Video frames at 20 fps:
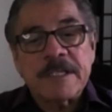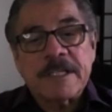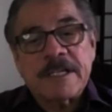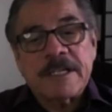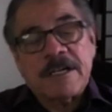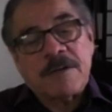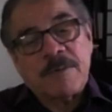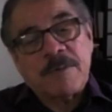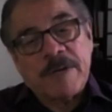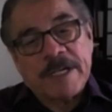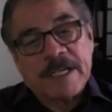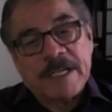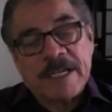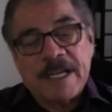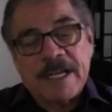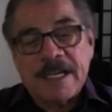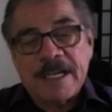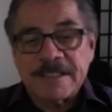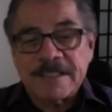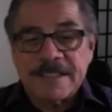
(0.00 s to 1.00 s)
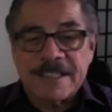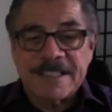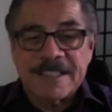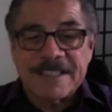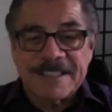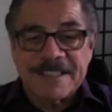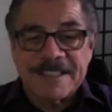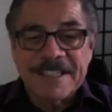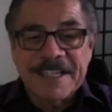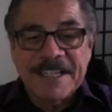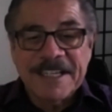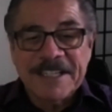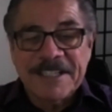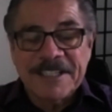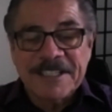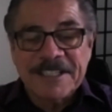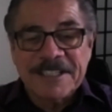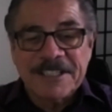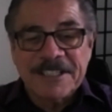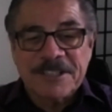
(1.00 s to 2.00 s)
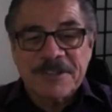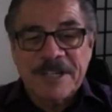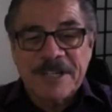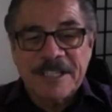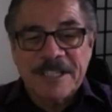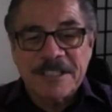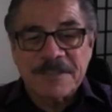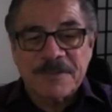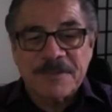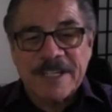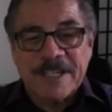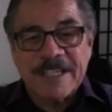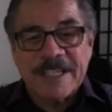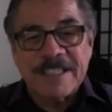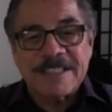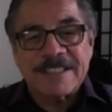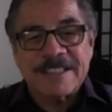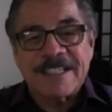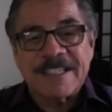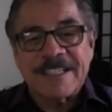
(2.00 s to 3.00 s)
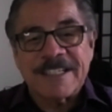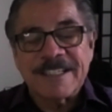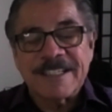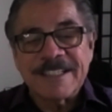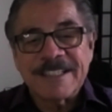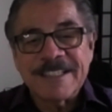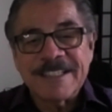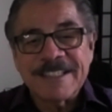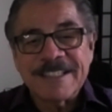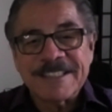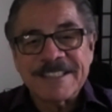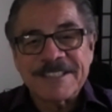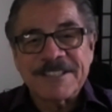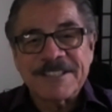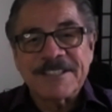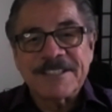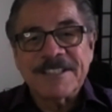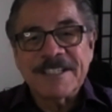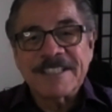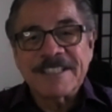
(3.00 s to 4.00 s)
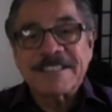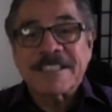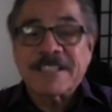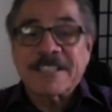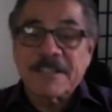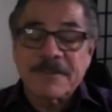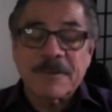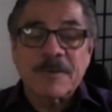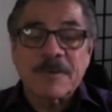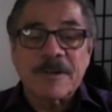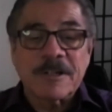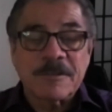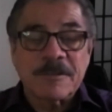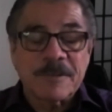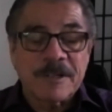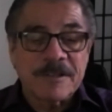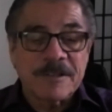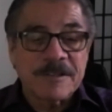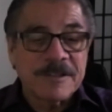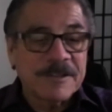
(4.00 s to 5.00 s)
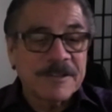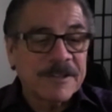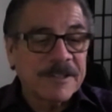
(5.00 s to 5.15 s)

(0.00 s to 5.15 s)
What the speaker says: They all recognized the trainers for KSI. So it's a different world, bro.